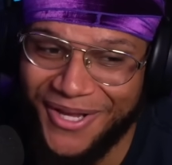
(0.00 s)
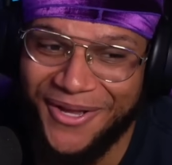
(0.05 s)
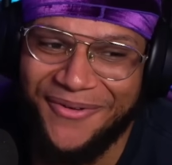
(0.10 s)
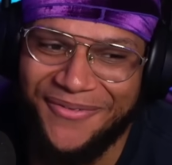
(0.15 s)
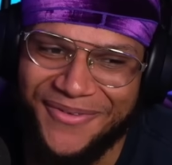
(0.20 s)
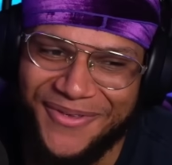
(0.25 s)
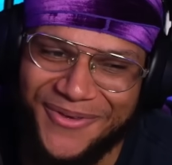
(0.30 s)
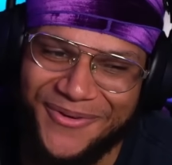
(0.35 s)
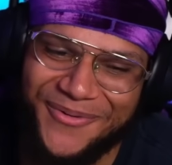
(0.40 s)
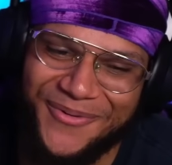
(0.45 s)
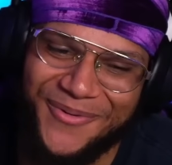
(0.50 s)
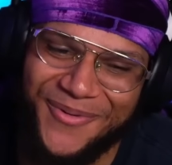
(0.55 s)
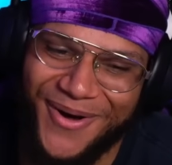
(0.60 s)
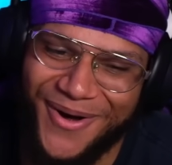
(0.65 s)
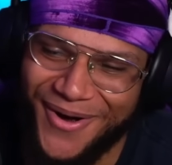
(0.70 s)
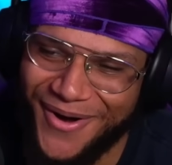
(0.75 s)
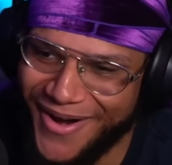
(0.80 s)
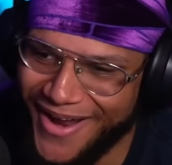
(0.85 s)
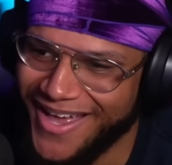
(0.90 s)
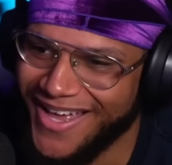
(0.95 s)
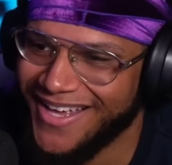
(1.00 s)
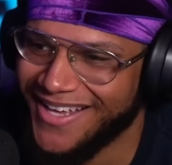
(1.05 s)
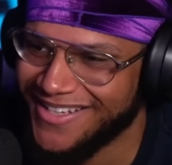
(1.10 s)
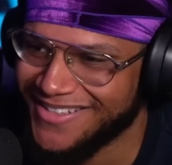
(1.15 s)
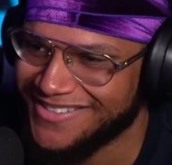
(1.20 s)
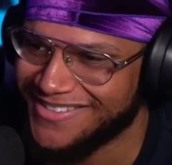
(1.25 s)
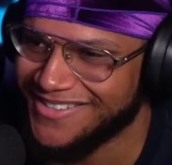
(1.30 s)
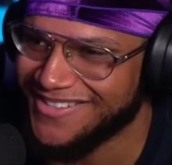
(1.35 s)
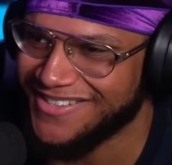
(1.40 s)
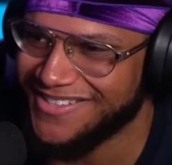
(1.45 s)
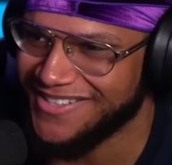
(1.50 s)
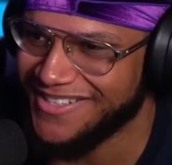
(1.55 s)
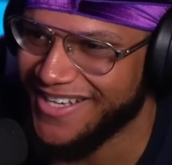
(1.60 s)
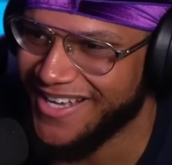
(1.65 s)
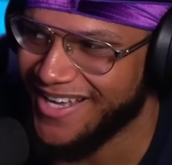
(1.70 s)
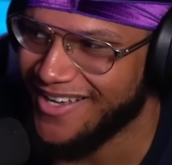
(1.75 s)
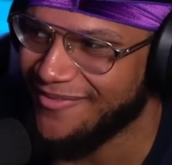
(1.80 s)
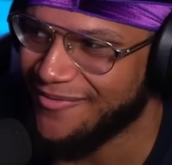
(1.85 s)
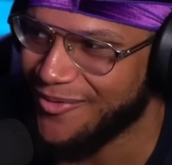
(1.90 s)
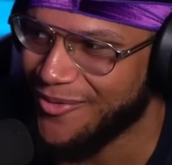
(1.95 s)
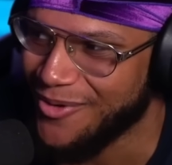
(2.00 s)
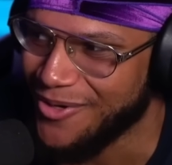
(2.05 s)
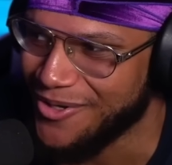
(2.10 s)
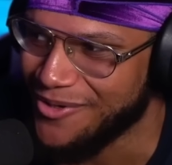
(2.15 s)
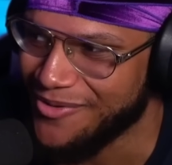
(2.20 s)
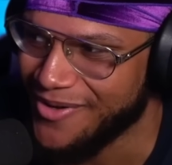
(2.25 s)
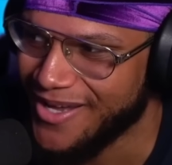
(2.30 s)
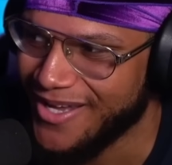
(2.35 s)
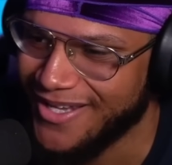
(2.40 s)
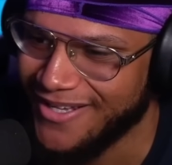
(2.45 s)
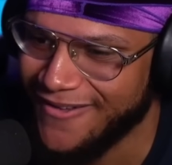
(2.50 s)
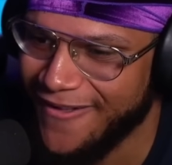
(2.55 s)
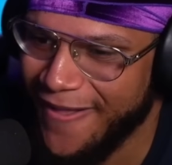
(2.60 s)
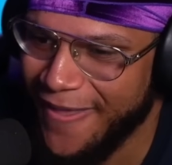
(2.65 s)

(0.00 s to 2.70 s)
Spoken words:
You are ass. This shit ain't for you, gang.